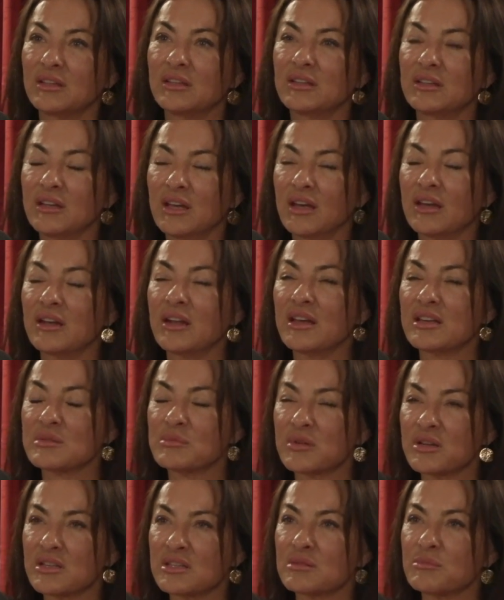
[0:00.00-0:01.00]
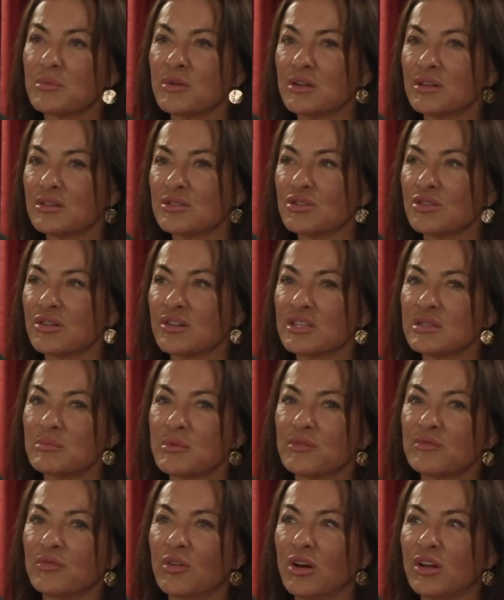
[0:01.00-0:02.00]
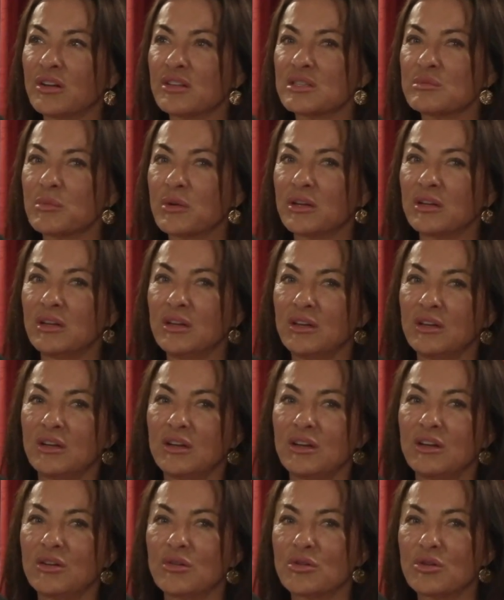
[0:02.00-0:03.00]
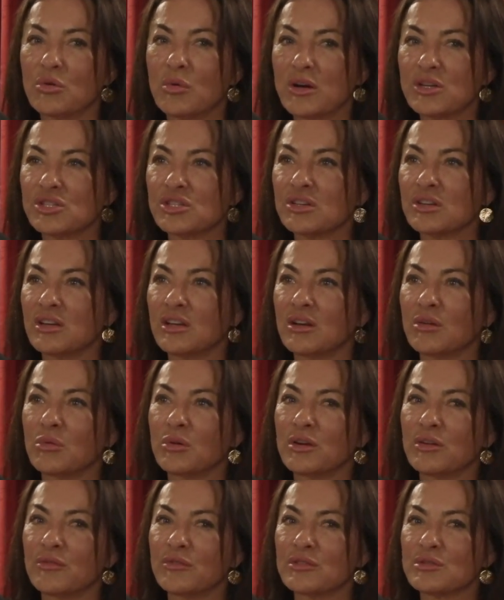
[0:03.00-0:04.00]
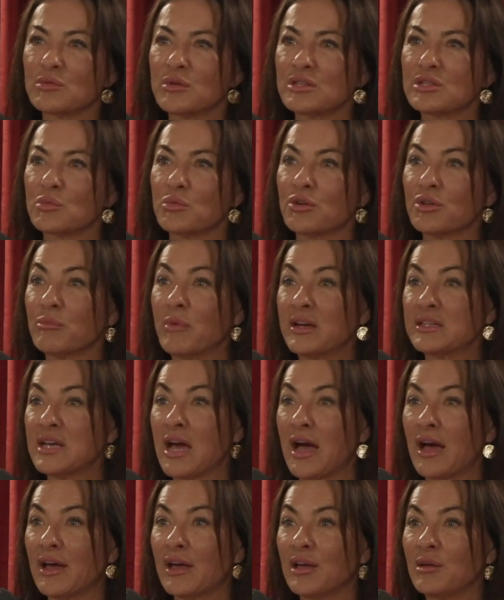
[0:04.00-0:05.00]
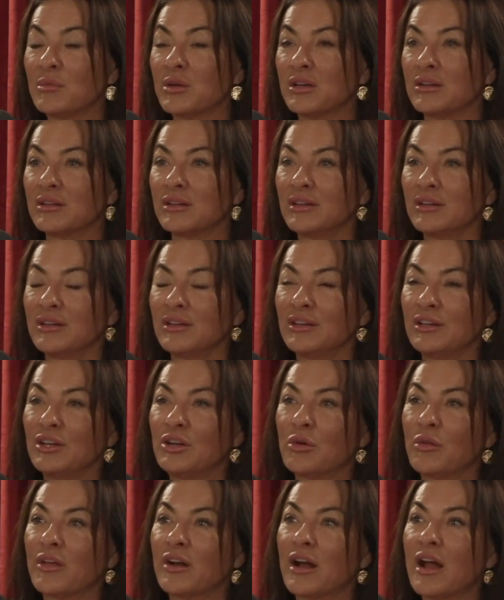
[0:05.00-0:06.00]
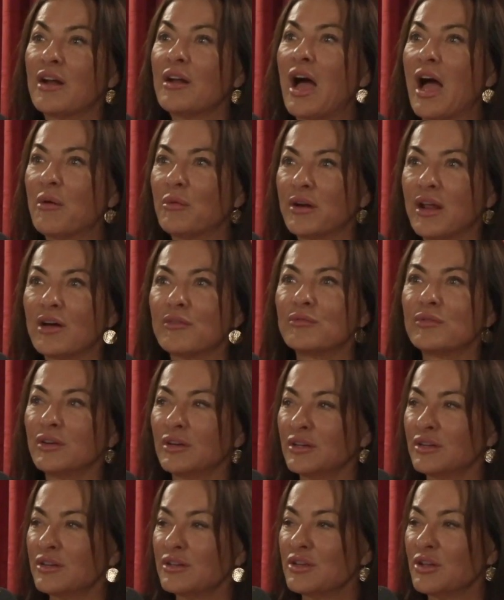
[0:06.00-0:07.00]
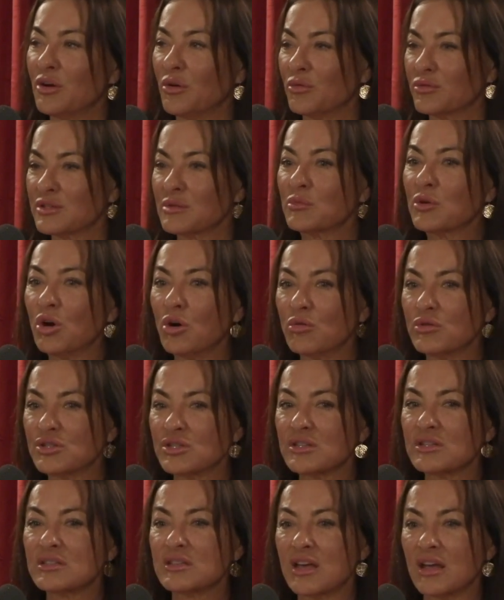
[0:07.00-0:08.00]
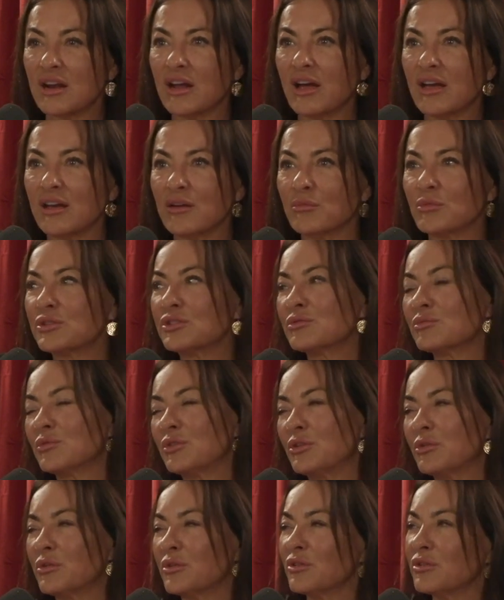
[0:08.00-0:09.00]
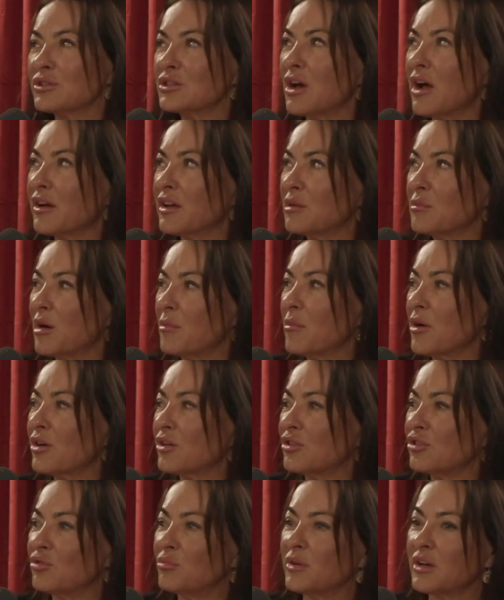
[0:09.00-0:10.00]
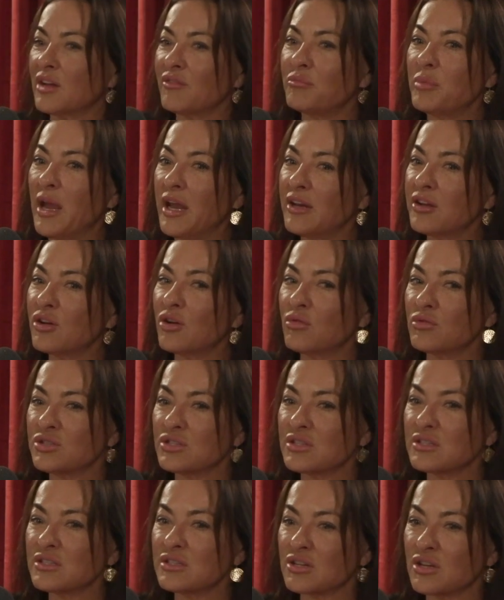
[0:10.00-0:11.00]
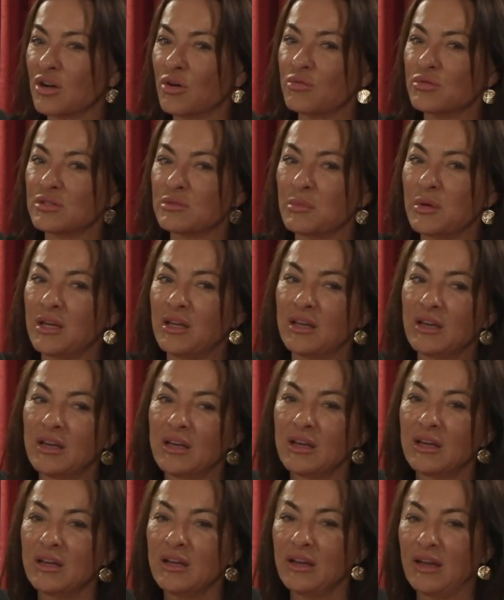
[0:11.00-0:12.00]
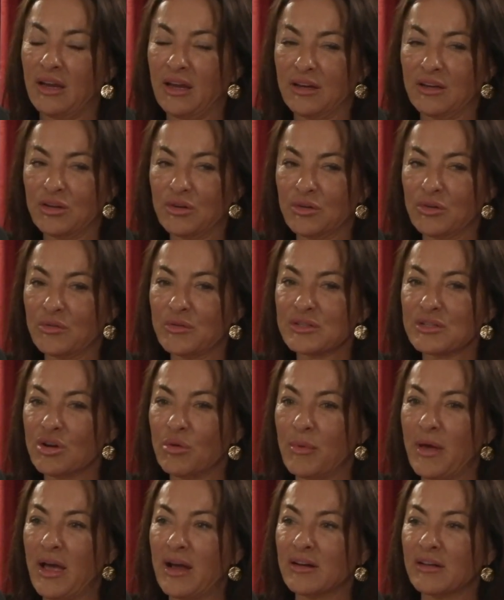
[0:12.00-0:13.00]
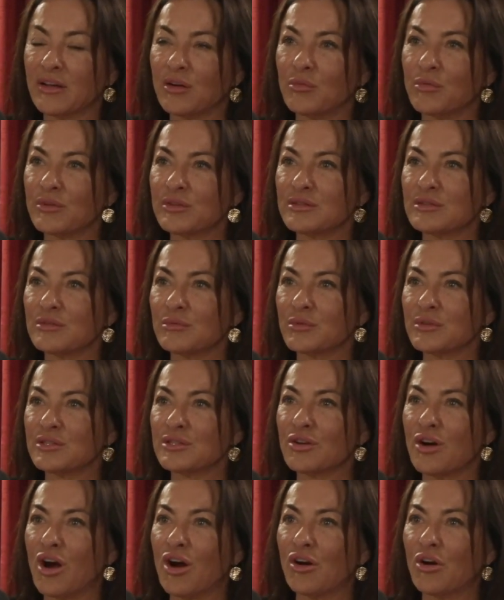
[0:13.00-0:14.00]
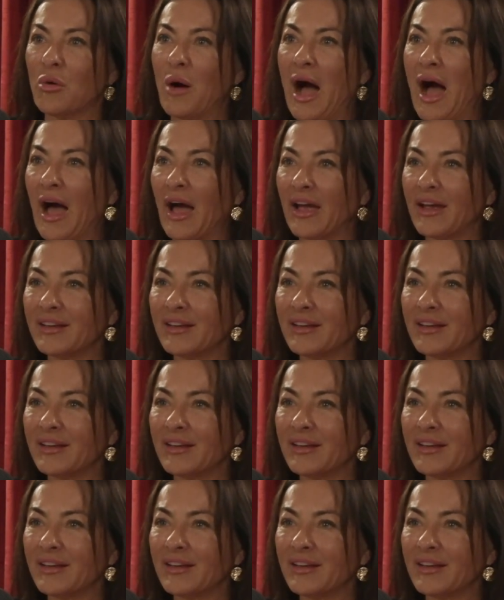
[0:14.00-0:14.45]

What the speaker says: yeah, it has been. It's been a journey. It's been fun. It's been you questioning, if is it worth my time, and then I would have some coaches that which we were talking about Mark Cuban. I've paid coaches to coach me, and you always go back like, what's your ROI,